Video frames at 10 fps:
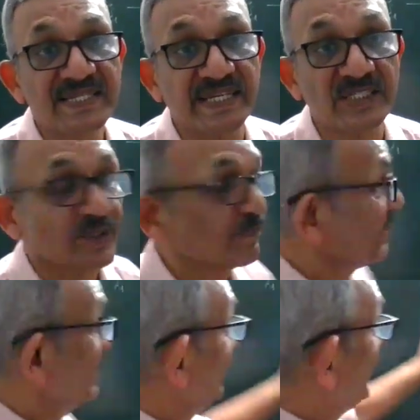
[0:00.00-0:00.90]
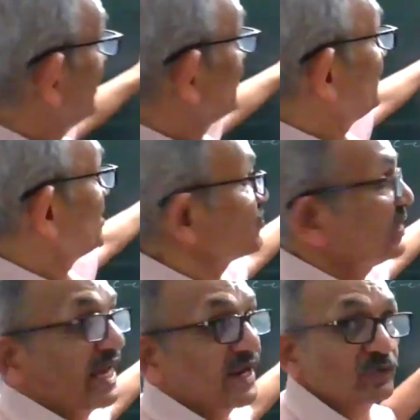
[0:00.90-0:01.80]
stage. It means
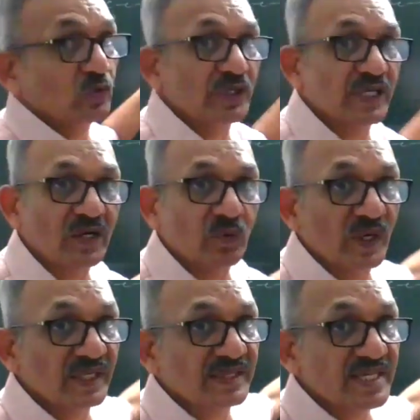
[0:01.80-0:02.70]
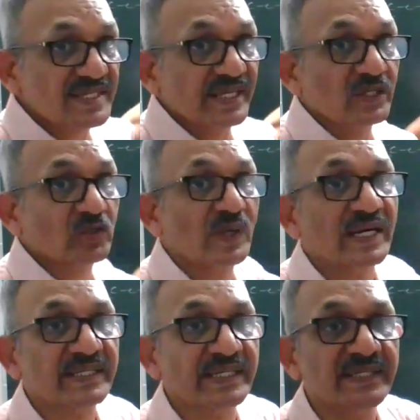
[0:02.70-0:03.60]
we'll have to convert this into
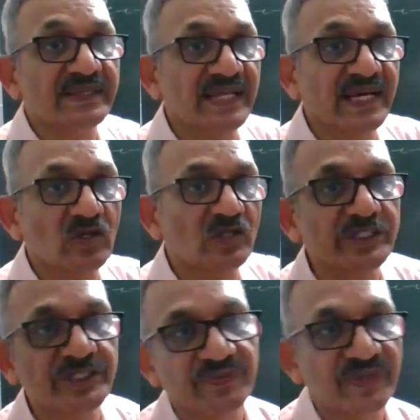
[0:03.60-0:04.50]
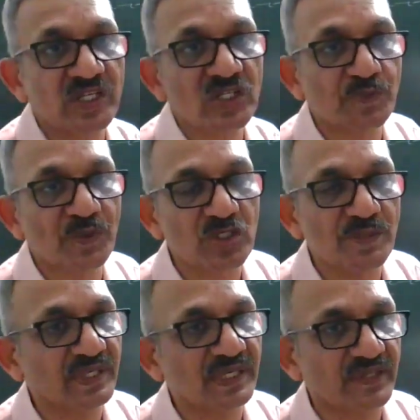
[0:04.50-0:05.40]
alkene, then only shifting is
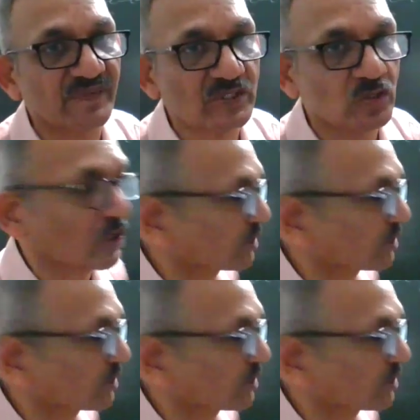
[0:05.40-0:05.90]
possible, otherwise